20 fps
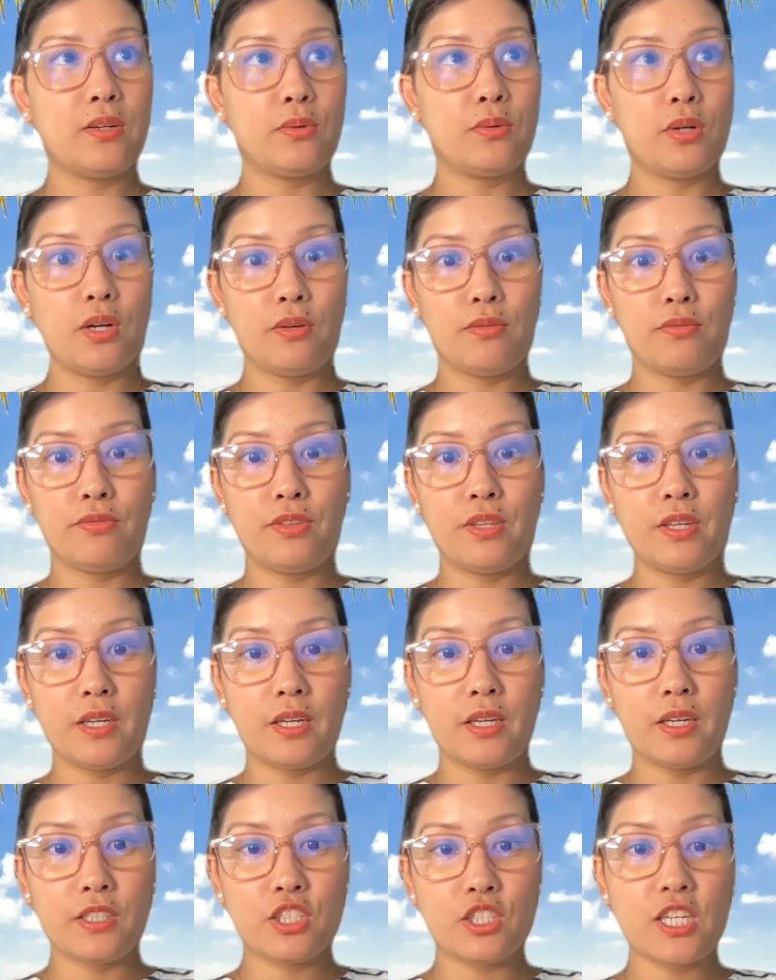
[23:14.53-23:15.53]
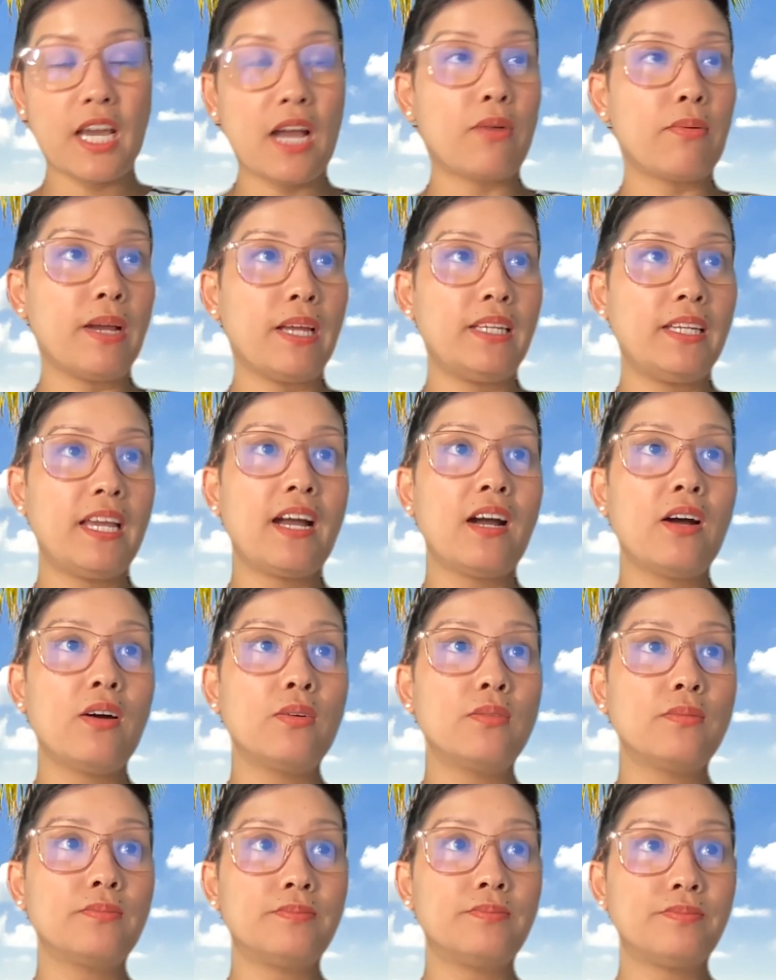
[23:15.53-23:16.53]
of the chat right
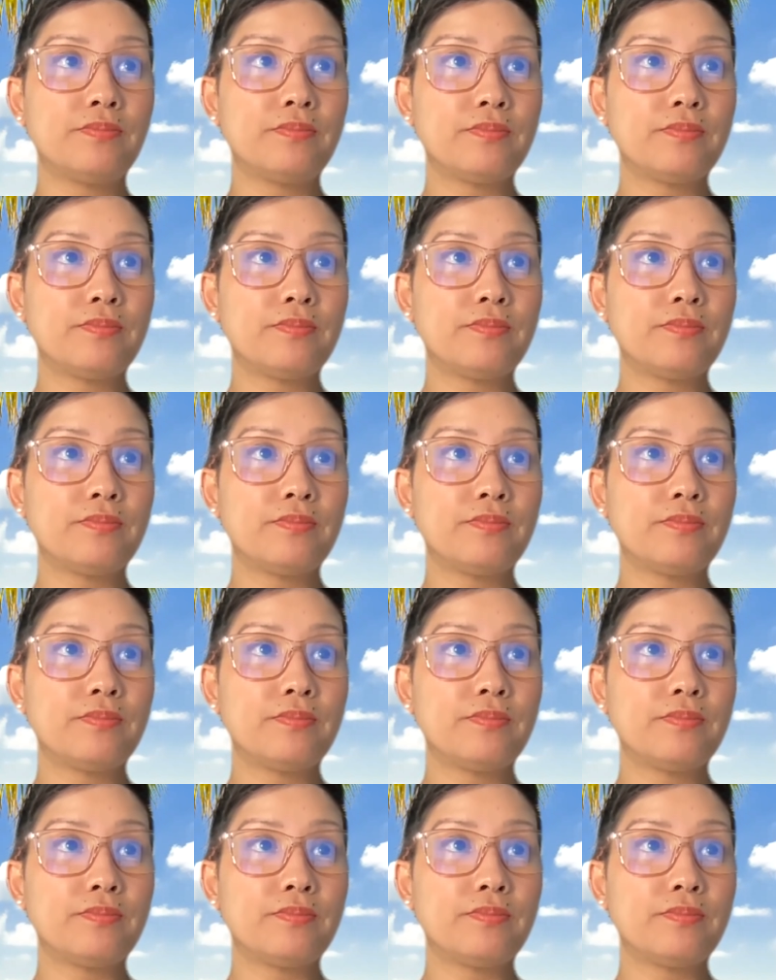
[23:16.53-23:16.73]
now.